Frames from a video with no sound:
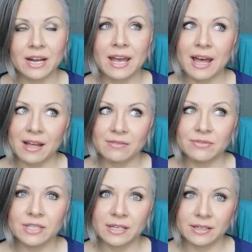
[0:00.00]
I
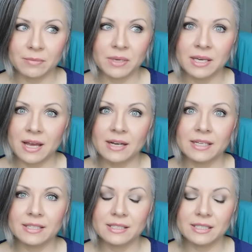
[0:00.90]
have taken a peek at
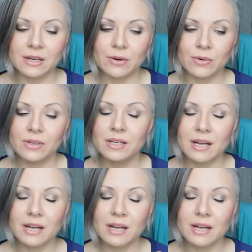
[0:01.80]
it, so.